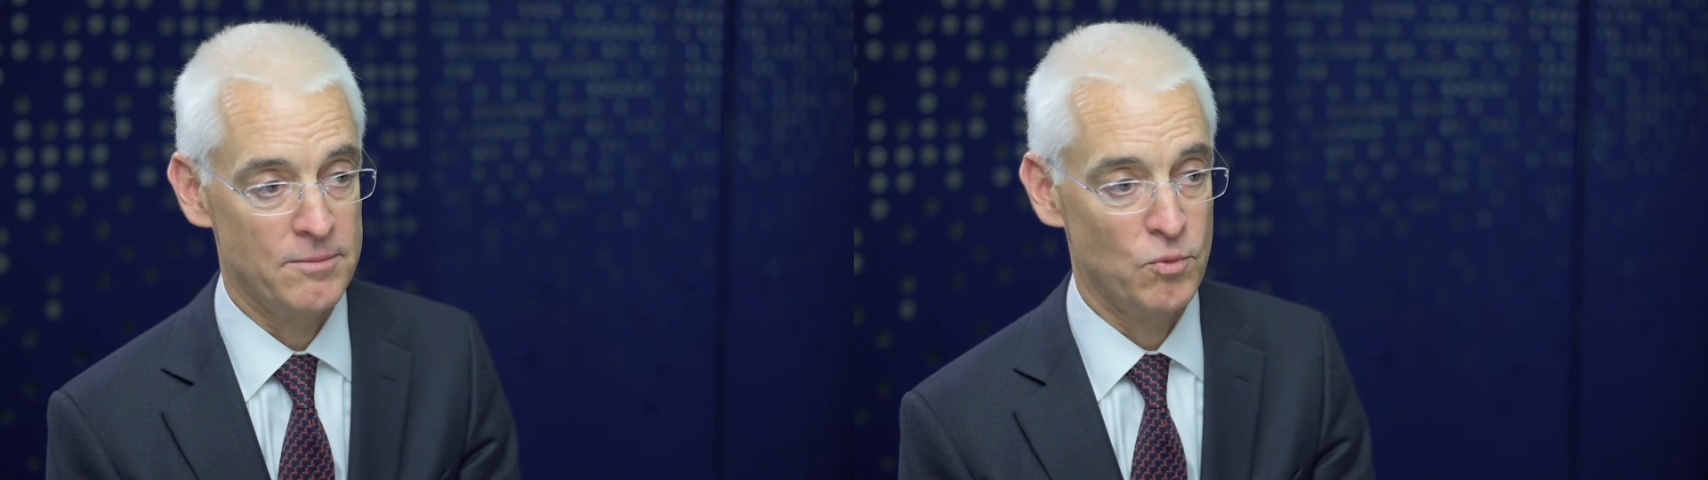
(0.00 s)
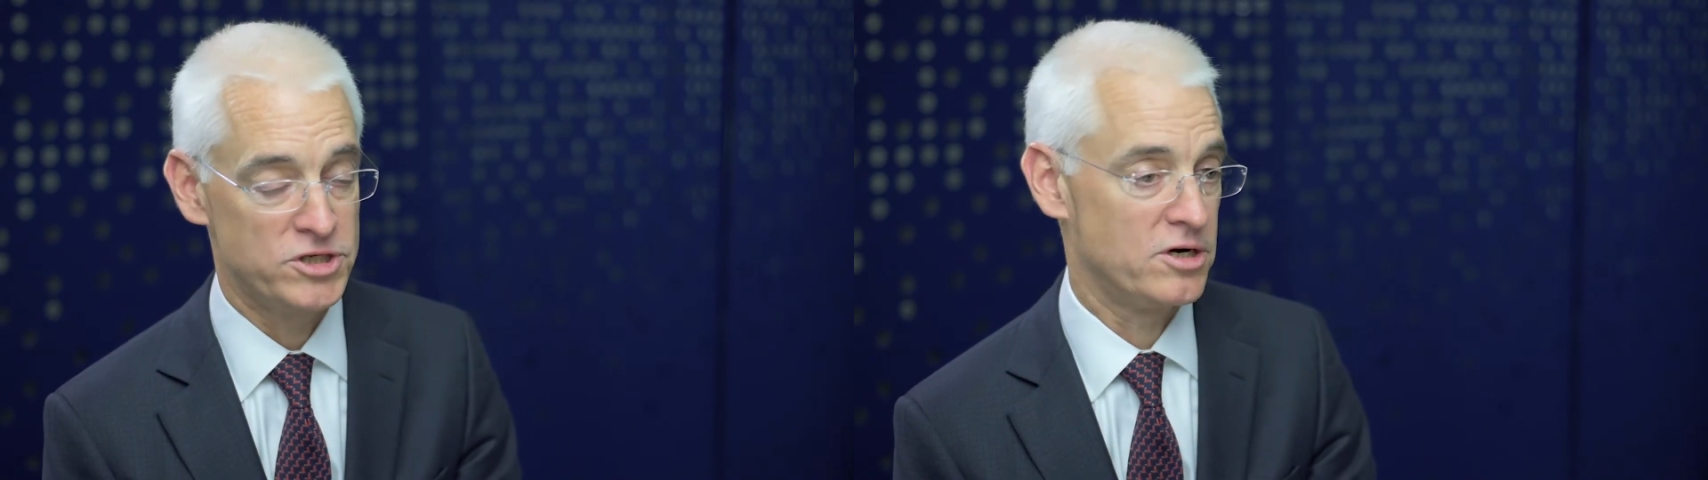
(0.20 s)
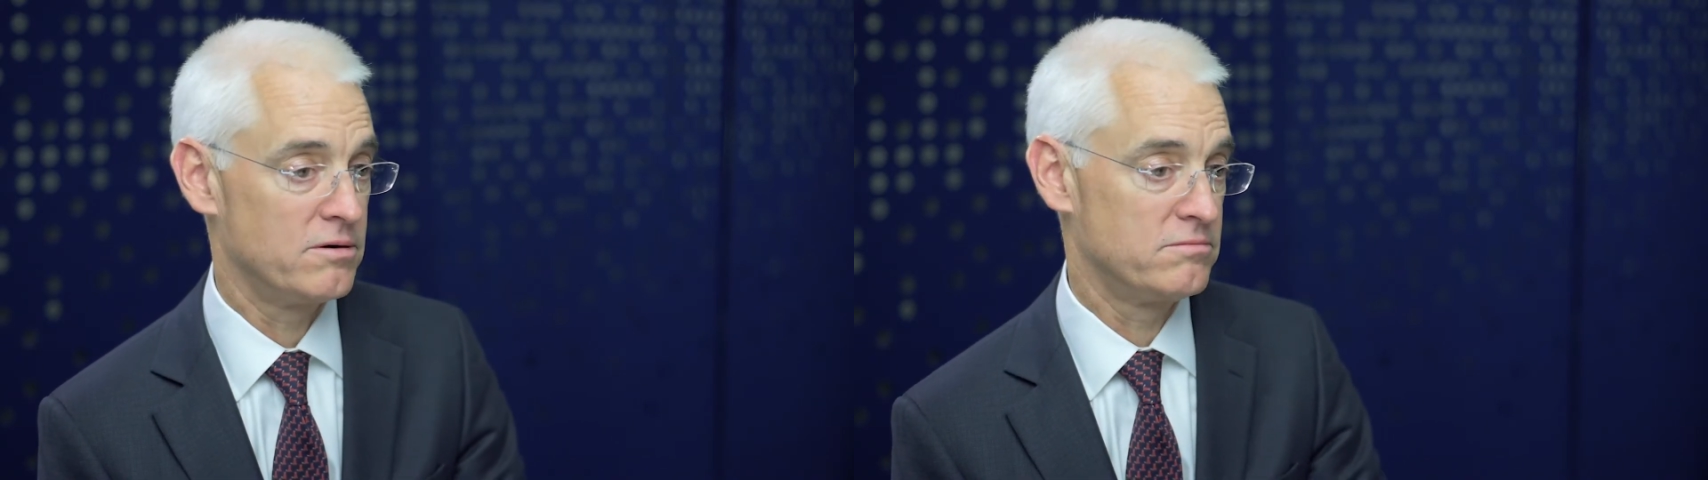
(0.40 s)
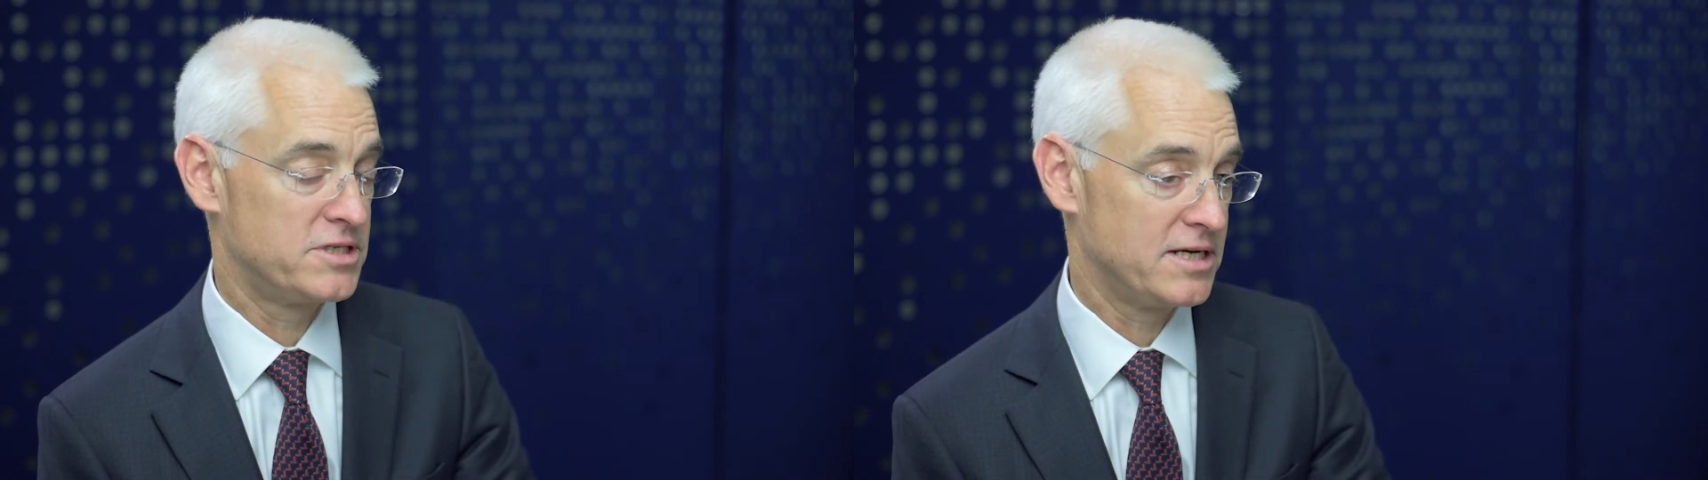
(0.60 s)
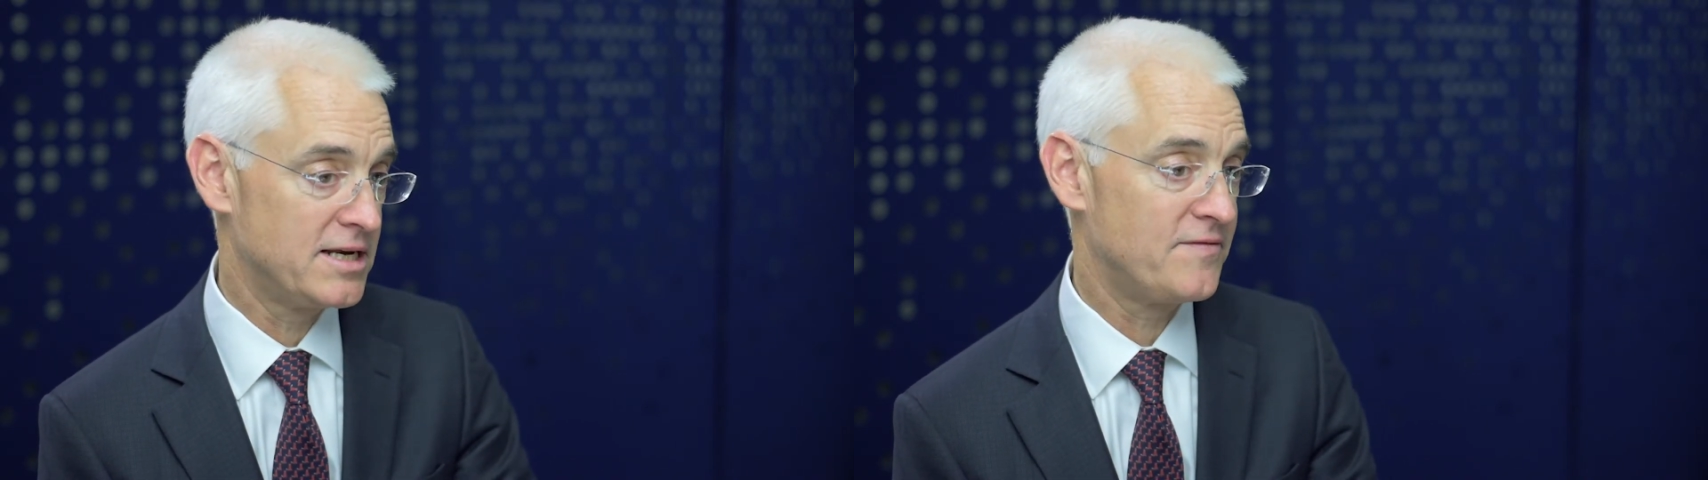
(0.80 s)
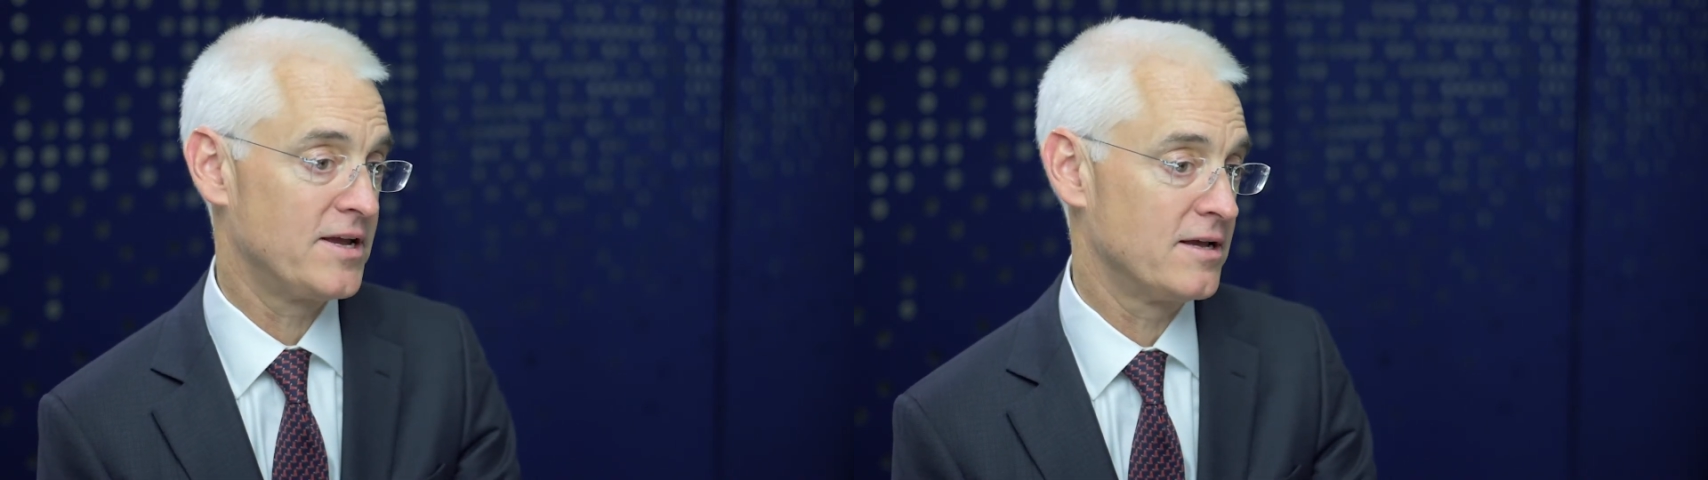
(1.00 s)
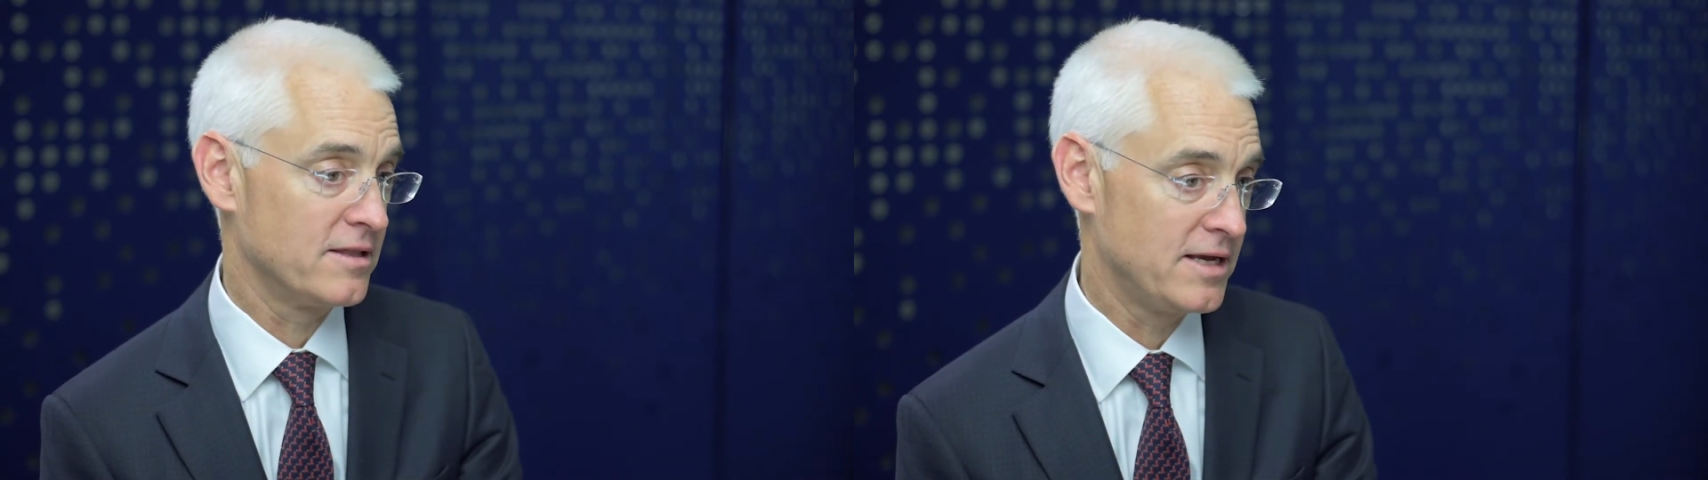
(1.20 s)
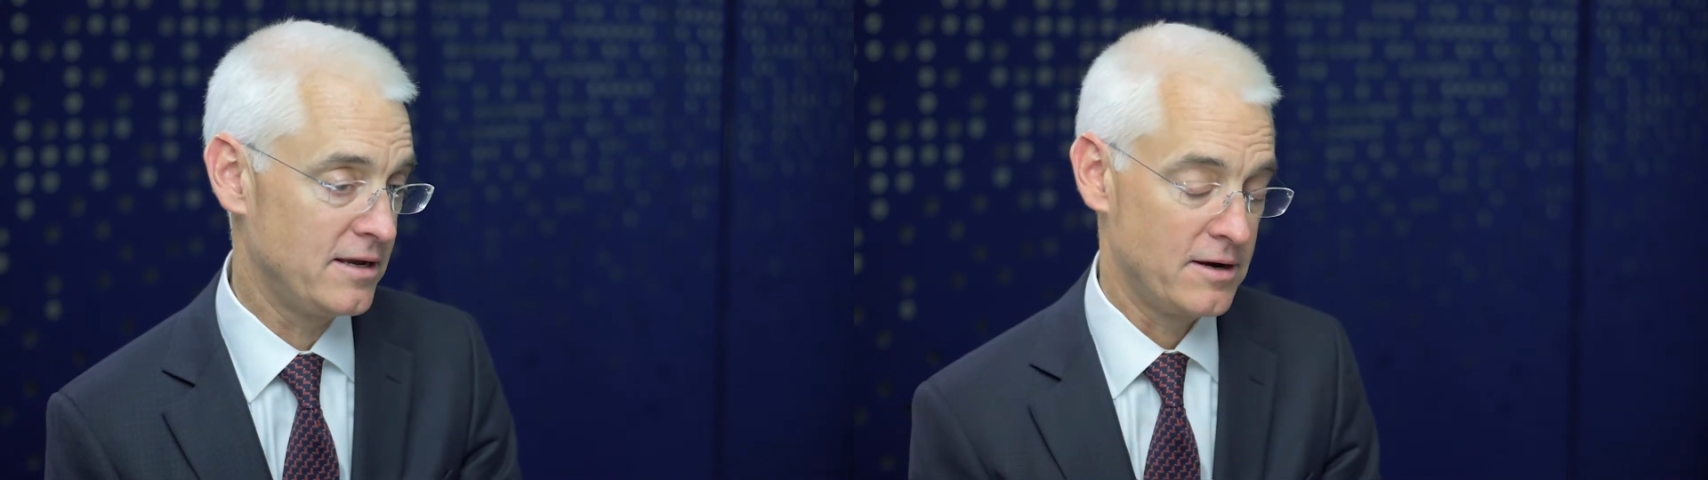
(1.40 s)
which are
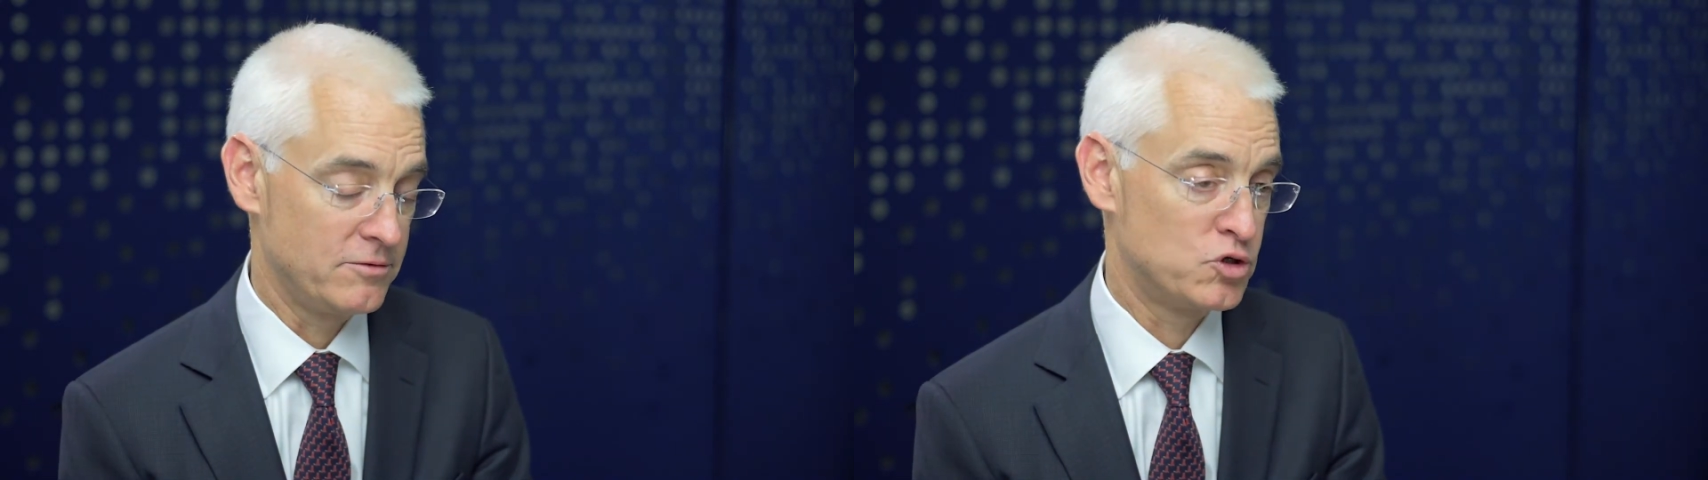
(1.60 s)
significantly